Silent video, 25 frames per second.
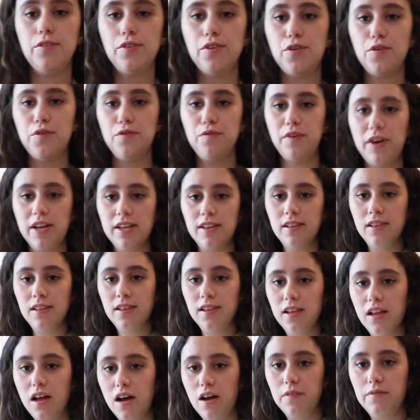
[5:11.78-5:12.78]
don't know if I
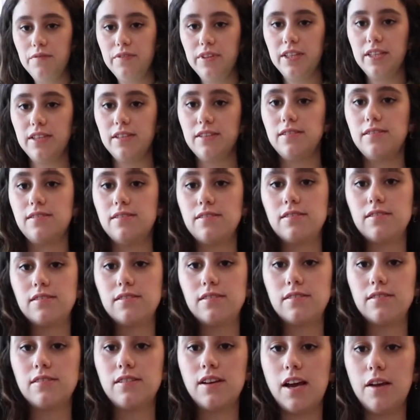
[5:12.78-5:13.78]
love
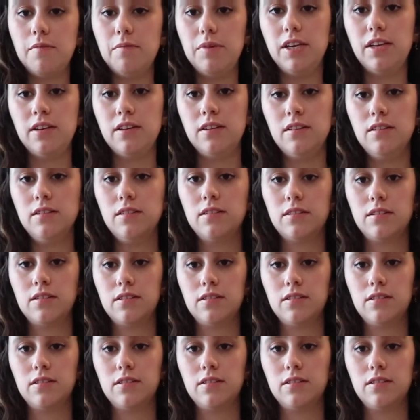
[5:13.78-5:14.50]
this. I mean,